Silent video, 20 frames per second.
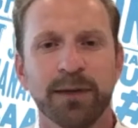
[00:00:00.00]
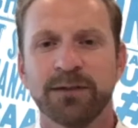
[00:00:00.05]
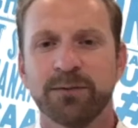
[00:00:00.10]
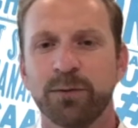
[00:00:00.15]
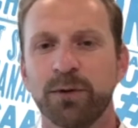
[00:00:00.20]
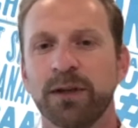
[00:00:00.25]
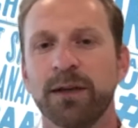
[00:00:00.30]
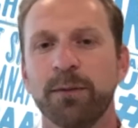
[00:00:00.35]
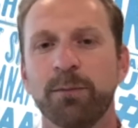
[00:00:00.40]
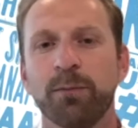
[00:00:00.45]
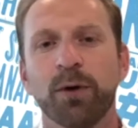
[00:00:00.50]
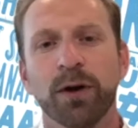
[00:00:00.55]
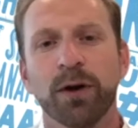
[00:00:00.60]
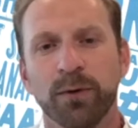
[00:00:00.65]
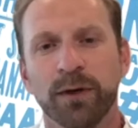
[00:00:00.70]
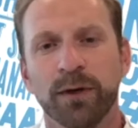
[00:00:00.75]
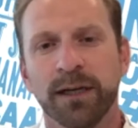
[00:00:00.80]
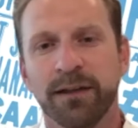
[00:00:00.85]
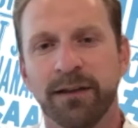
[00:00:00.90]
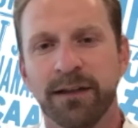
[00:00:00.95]
is really
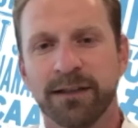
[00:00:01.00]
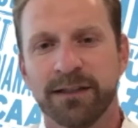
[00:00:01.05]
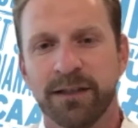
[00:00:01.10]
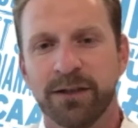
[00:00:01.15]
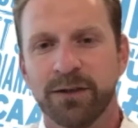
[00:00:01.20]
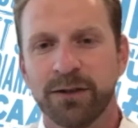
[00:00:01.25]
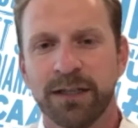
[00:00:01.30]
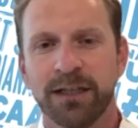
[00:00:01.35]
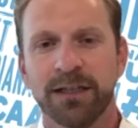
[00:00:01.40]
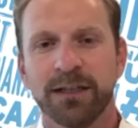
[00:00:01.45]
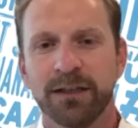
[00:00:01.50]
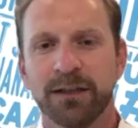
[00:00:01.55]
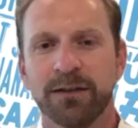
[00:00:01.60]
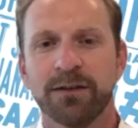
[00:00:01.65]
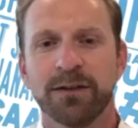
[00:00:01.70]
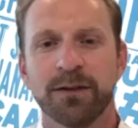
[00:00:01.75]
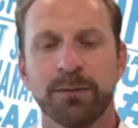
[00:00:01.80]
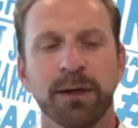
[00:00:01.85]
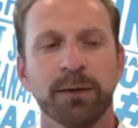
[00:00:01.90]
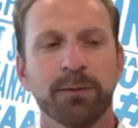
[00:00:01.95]
important one in this industry to,
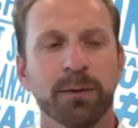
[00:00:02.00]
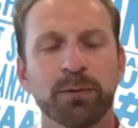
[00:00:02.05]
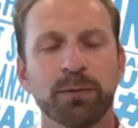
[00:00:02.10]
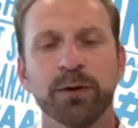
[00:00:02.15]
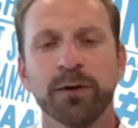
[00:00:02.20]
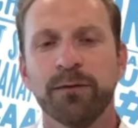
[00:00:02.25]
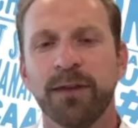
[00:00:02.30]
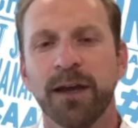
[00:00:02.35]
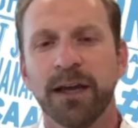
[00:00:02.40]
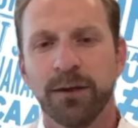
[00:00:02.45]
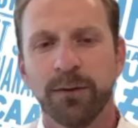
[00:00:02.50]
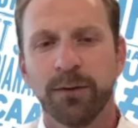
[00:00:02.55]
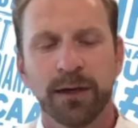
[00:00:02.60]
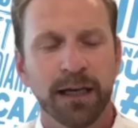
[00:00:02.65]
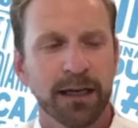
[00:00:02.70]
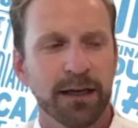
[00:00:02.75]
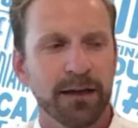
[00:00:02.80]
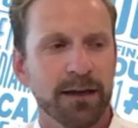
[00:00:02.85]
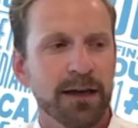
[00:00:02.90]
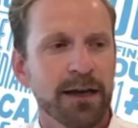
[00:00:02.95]
to be able to prove that you
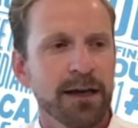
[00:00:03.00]
can